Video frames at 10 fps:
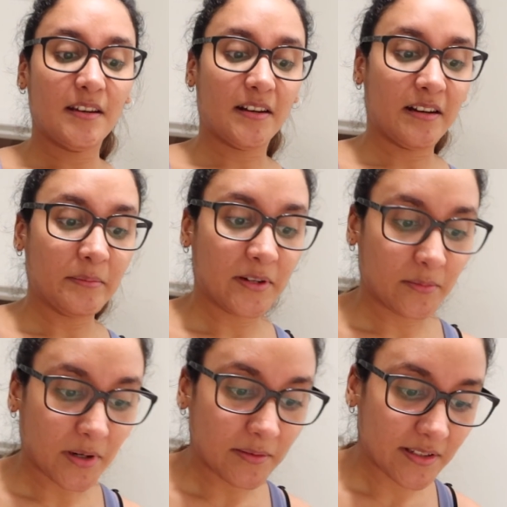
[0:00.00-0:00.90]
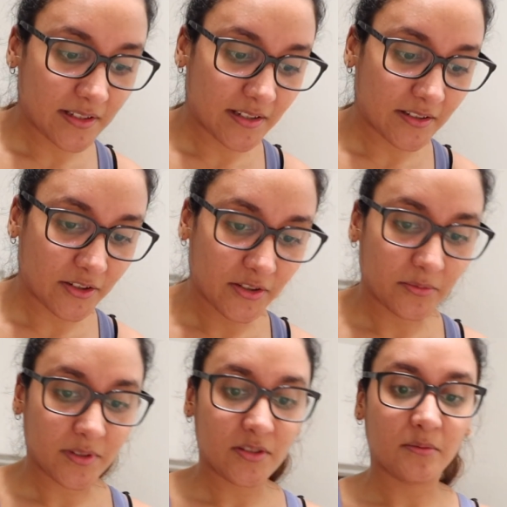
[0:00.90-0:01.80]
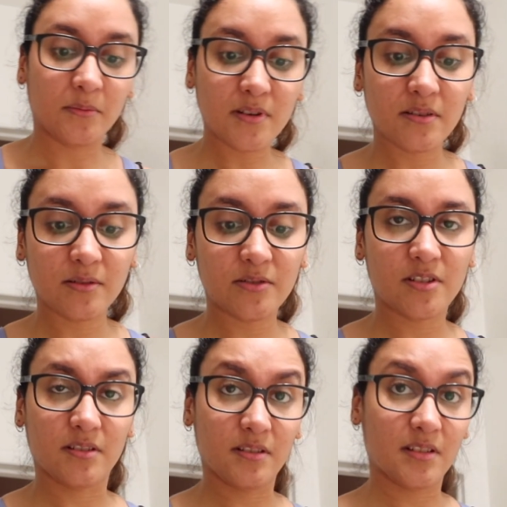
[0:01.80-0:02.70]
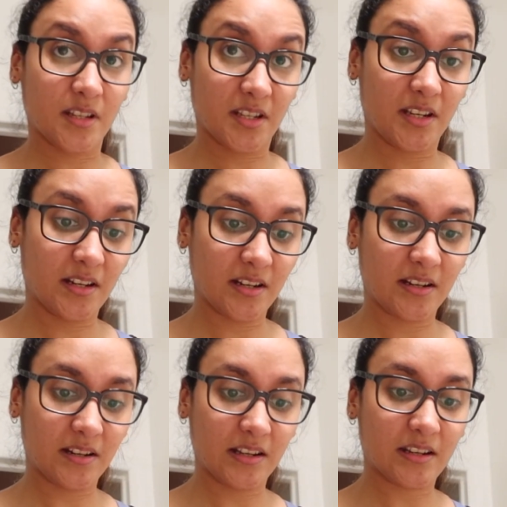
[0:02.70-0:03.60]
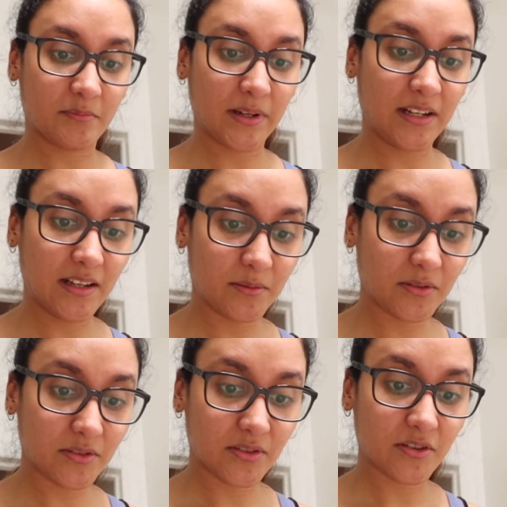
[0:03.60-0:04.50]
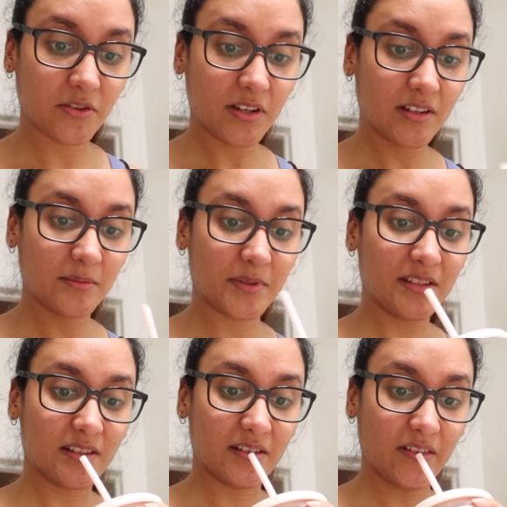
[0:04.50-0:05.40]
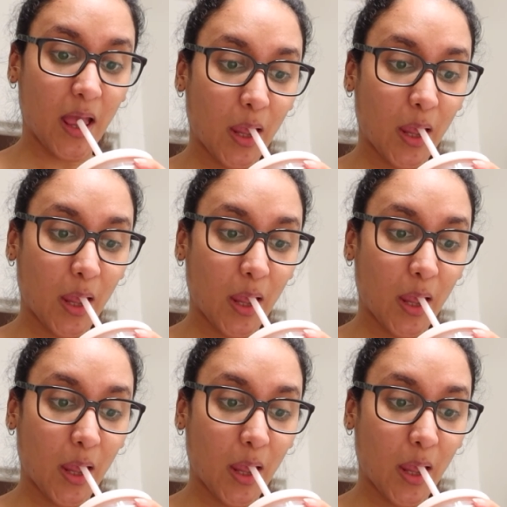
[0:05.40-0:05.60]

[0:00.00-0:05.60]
um, and I'll probably take another one tomorrow just to see like my levels going up and stuff